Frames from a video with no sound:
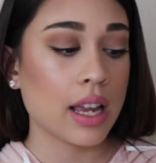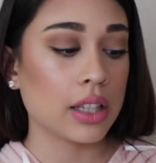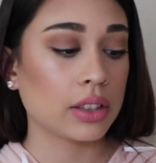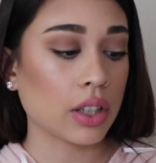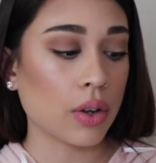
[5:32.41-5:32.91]

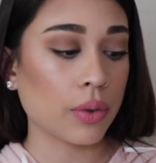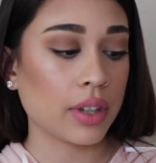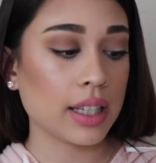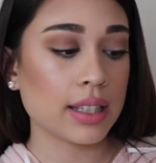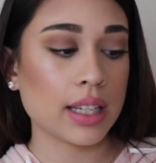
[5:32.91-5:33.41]
So
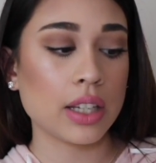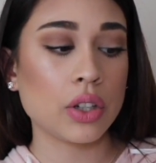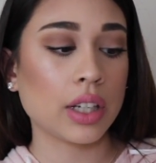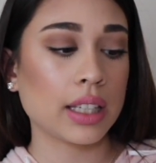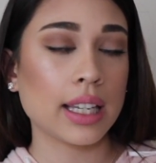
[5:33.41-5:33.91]
this,
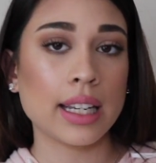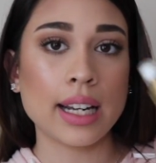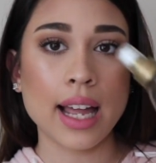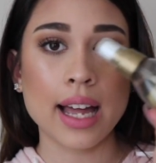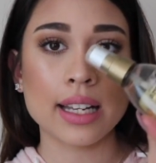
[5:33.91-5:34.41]
you can get
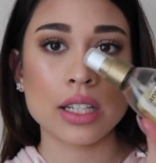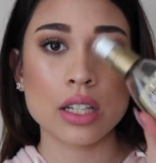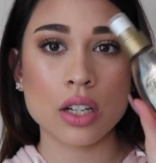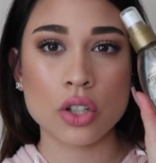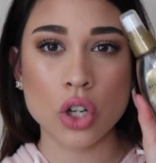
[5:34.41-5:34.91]
it
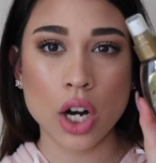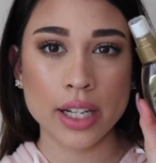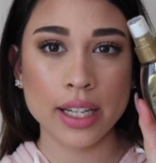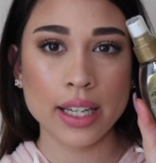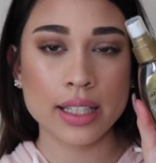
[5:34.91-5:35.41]
at
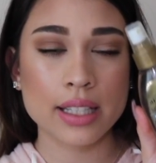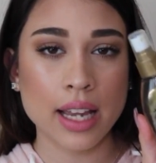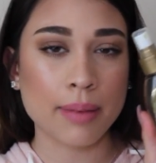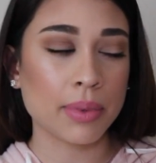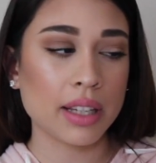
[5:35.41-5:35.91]
Target.
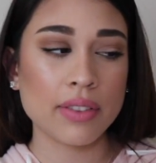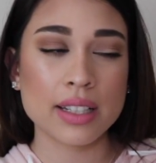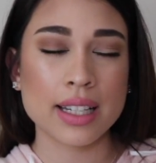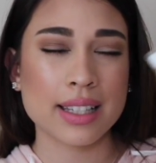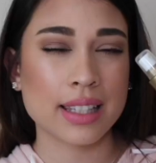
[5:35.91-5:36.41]
I believe
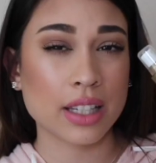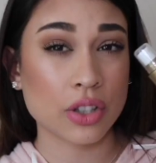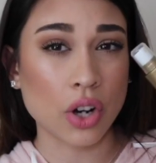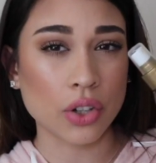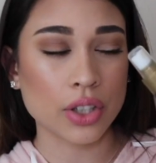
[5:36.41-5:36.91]
it's like
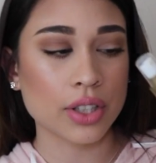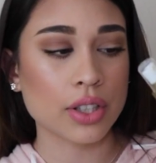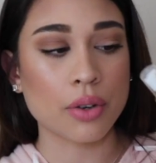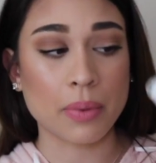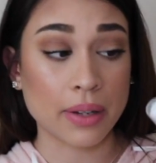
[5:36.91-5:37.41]

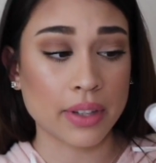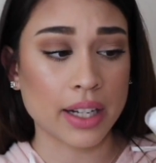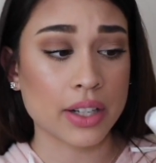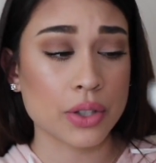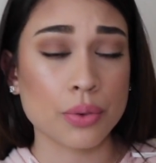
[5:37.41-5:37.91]
$6 around
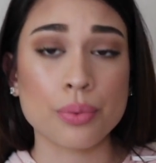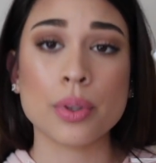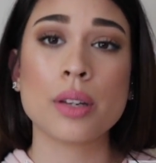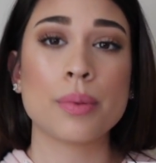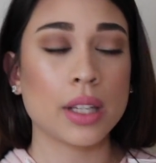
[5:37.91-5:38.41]
there, so
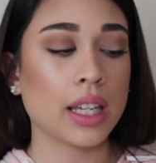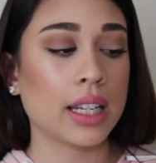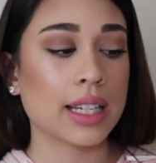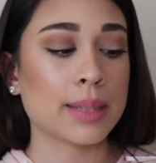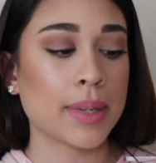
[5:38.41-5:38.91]
really, really
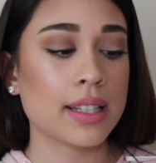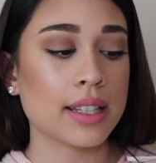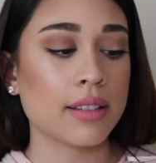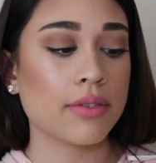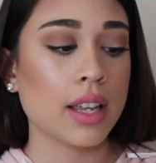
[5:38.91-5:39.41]

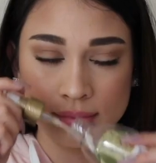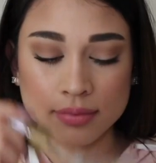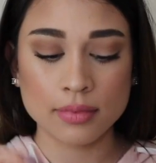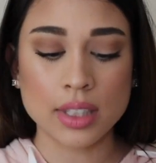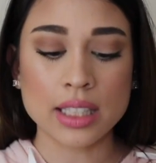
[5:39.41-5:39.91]
inexpensive.
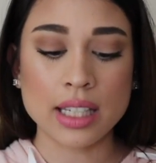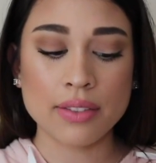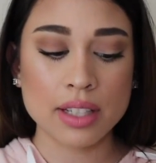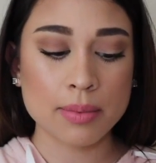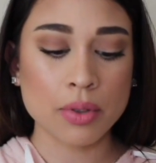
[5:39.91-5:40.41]
This
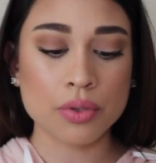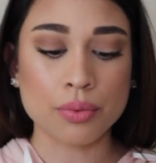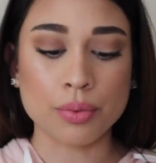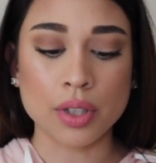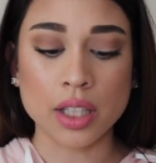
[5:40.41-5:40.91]
even smells
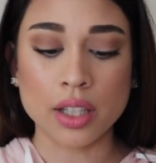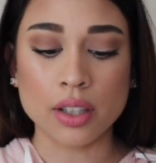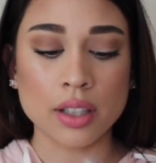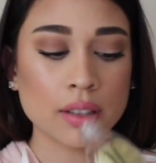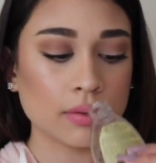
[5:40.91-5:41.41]
really
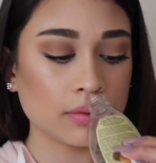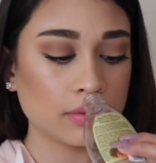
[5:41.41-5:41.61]
good.